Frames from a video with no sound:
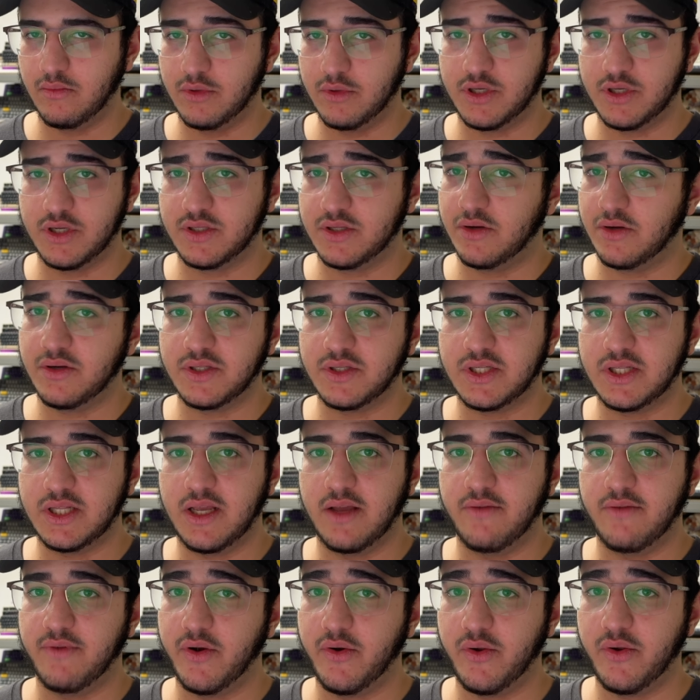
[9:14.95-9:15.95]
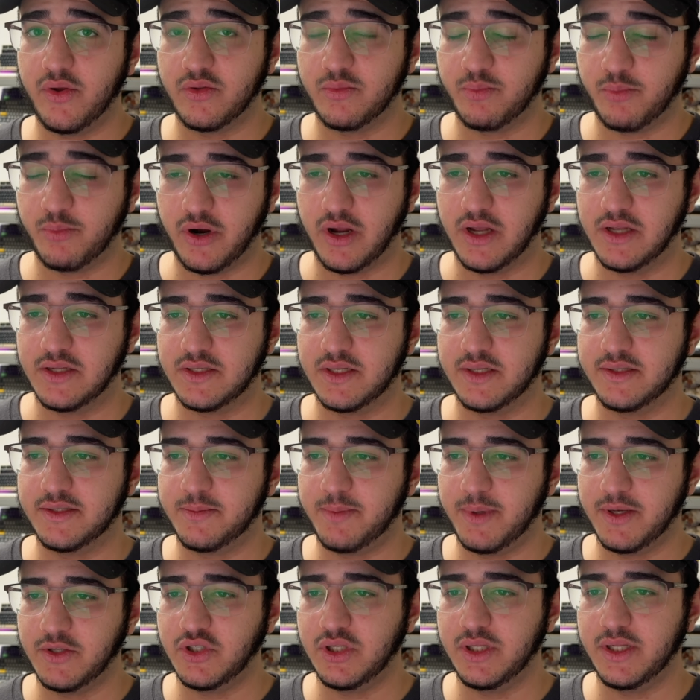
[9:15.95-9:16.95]
which is honestly a very good price,
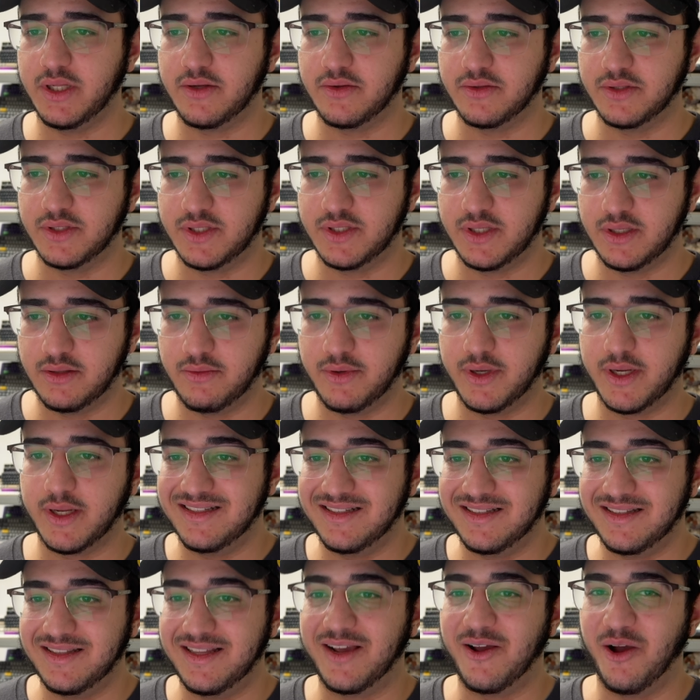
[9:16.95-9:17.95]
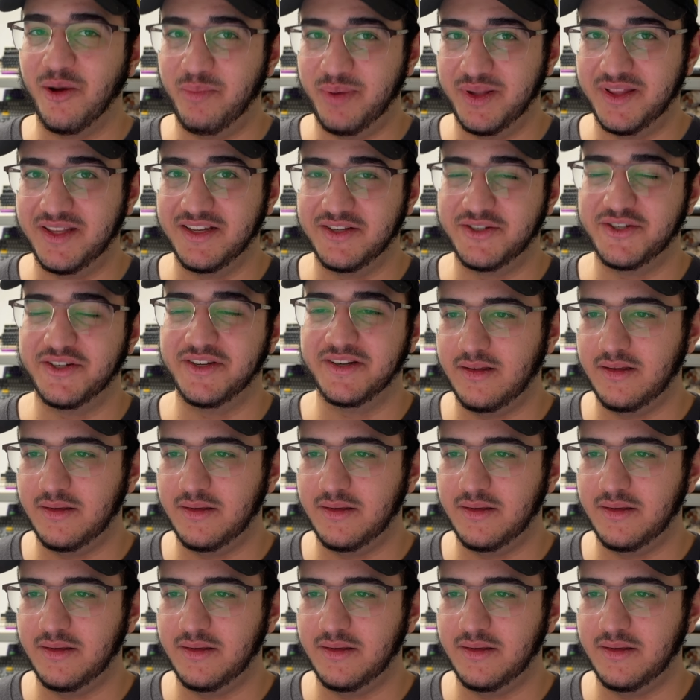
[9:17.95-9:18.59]
especially considering the competition.